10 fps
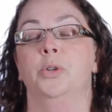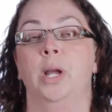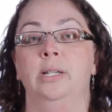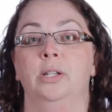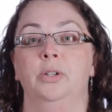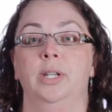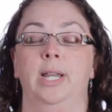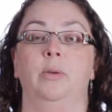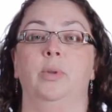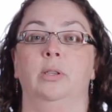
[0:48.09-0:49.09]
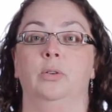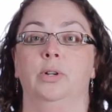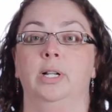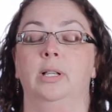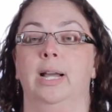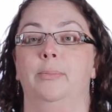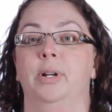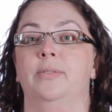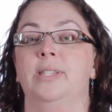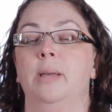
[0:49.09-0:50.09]
trying to do today with a learning
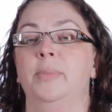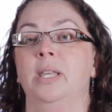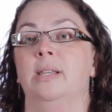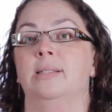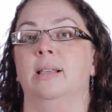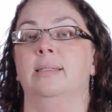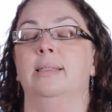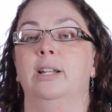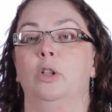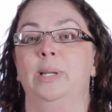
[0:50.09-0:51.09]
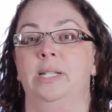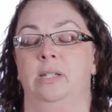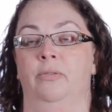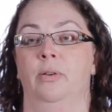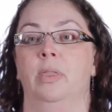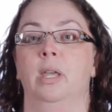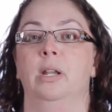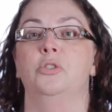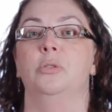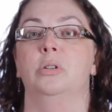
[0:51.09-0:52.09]
collaborative is something that's a little bit different than
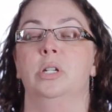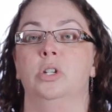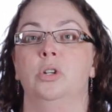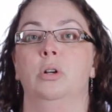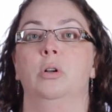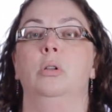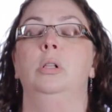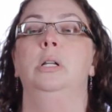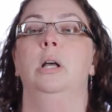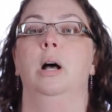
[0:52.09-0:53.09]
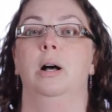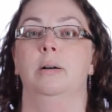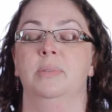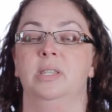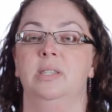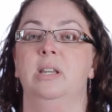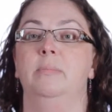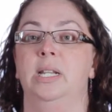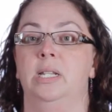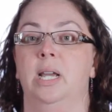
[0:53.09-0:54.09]
a traditional um,
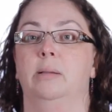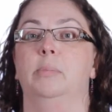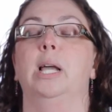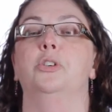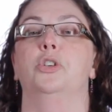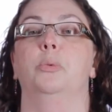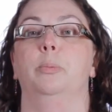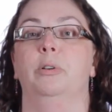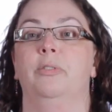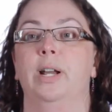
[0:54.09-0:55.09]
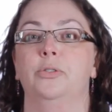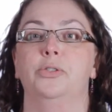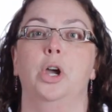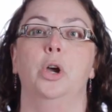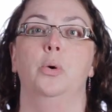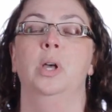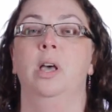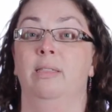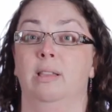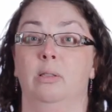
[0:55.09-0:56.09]
CME type lecture where providers go,
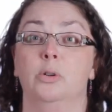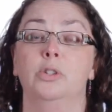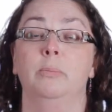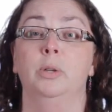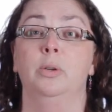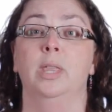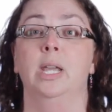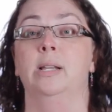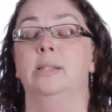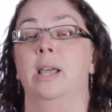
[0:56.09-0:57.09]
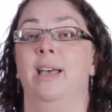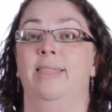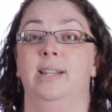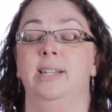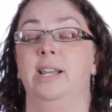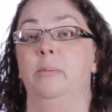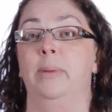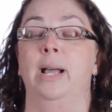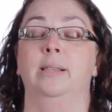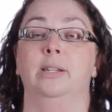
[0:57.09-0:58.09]
they learn some new things, they take them
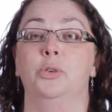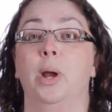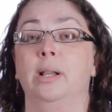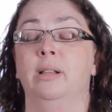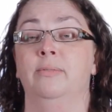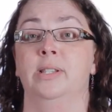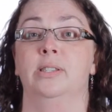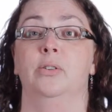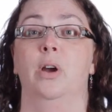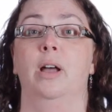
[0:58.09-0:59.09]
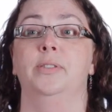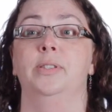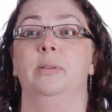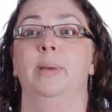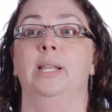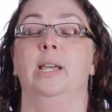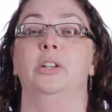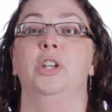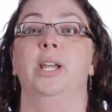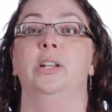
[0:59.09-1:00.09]
back, they try to convince their office to make
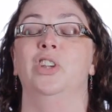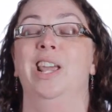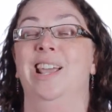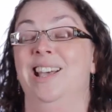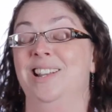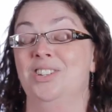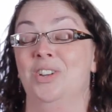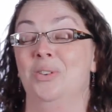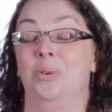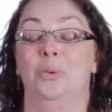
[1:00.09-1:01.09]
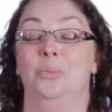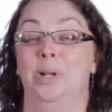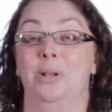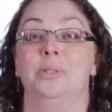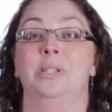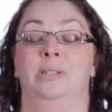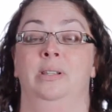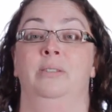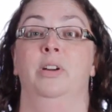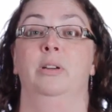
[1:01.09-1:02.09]
that change. And in general, we don't
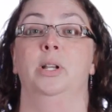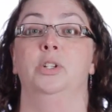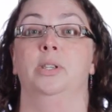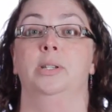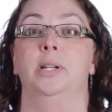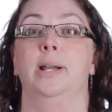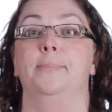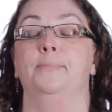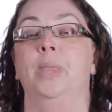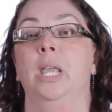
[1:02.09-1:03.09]
succeed very much of the time.